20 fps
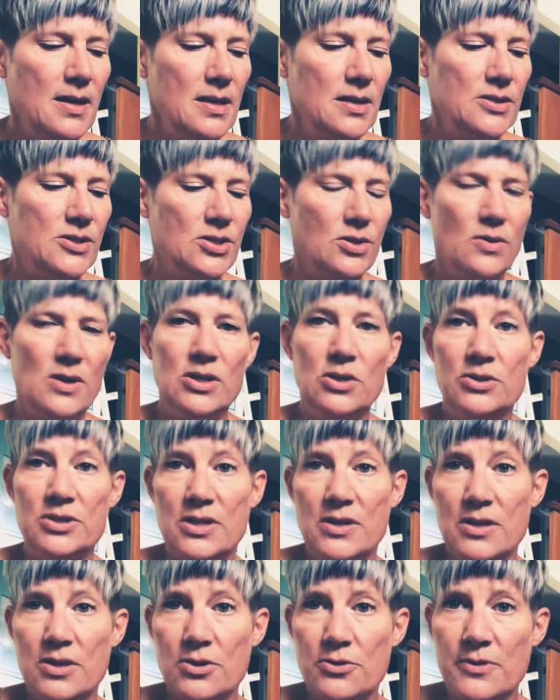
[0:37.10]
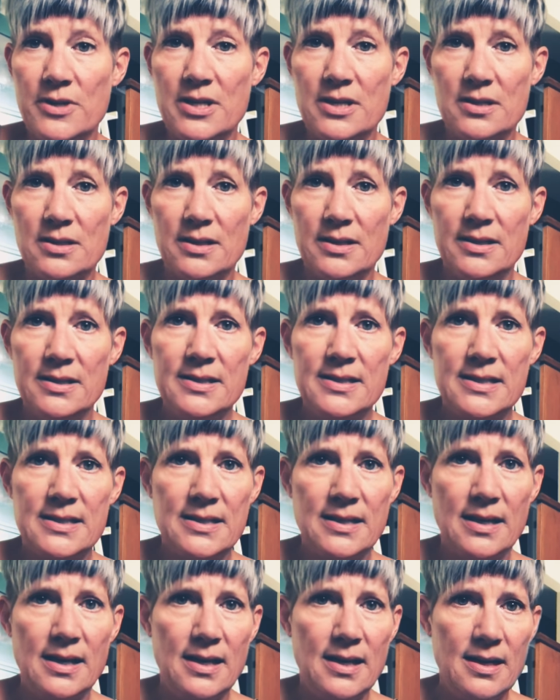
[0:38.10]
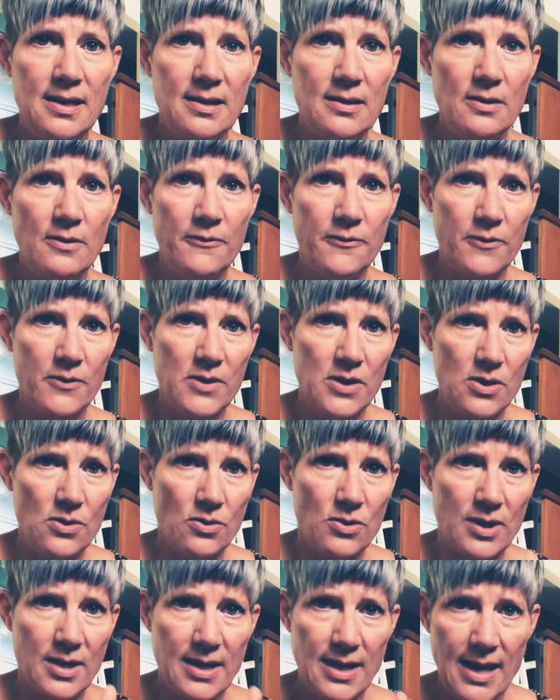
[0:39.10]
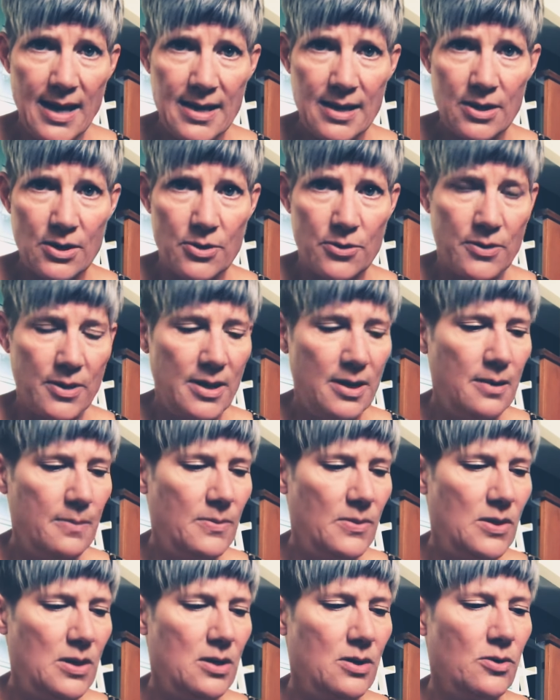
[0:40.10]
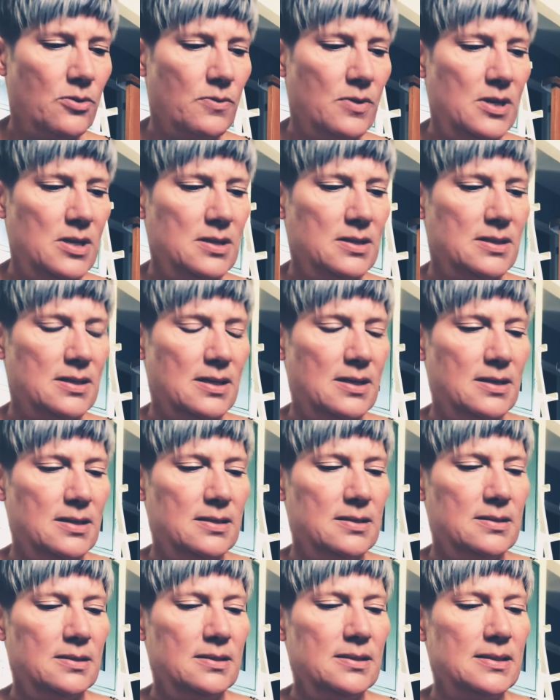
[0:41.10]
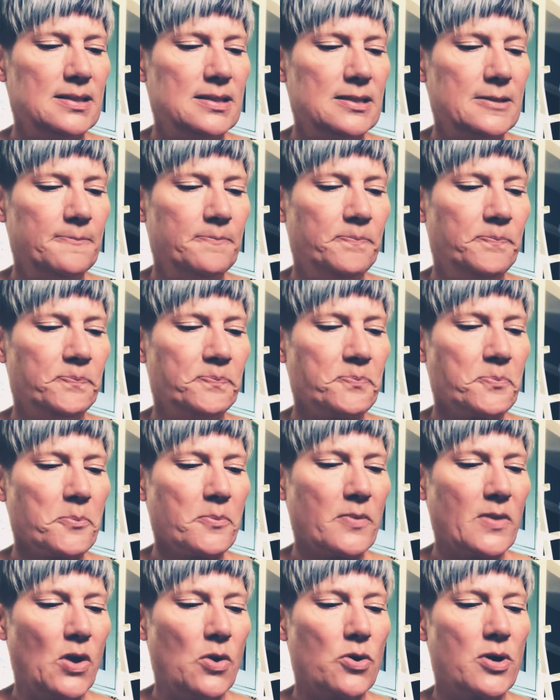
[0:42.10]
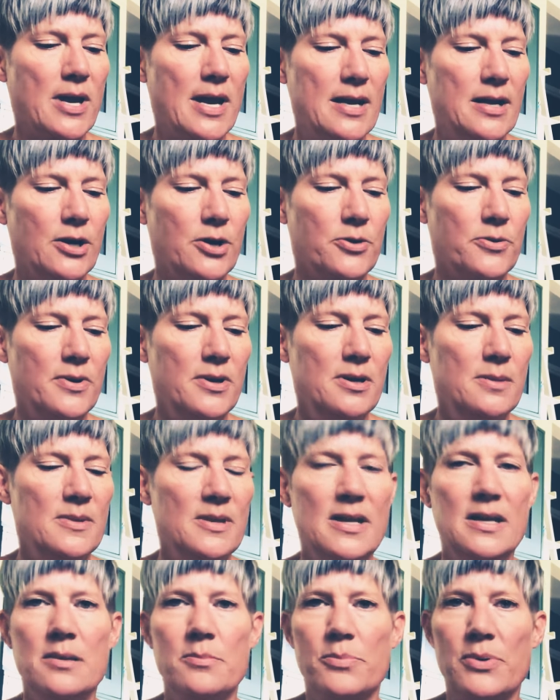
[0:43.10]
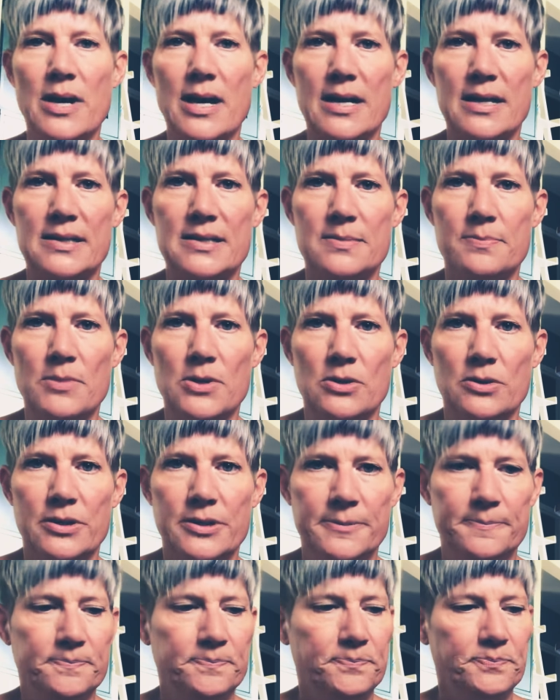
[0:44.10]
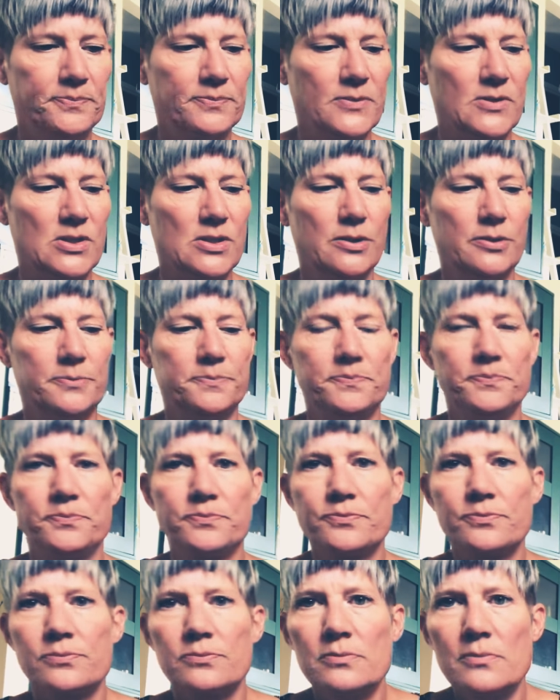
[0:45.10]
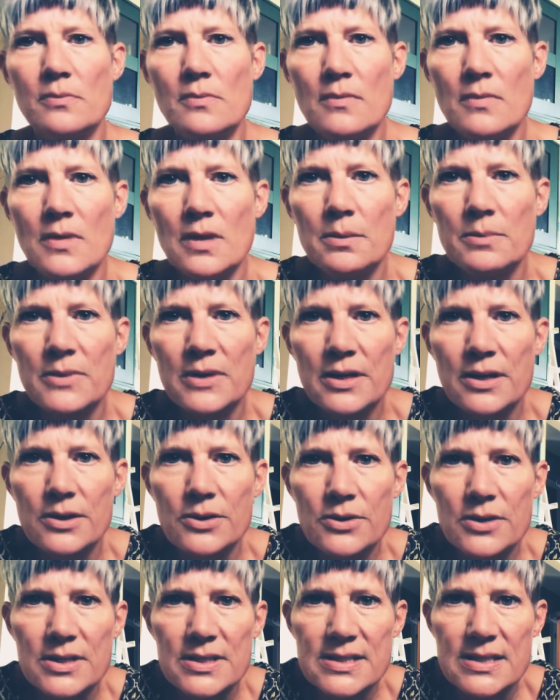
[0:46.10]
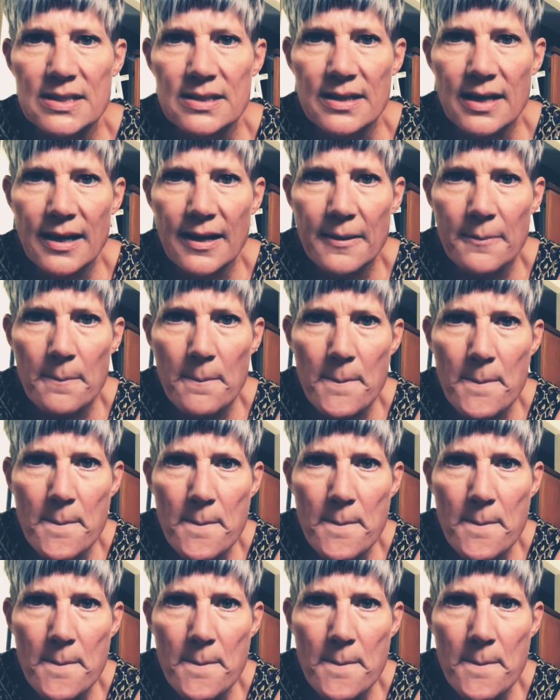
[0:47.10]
So I looked at the ingredient list, and for the organic cream, the ingredient is organic cream and then in brackets milk. So I'm thinking you can see that.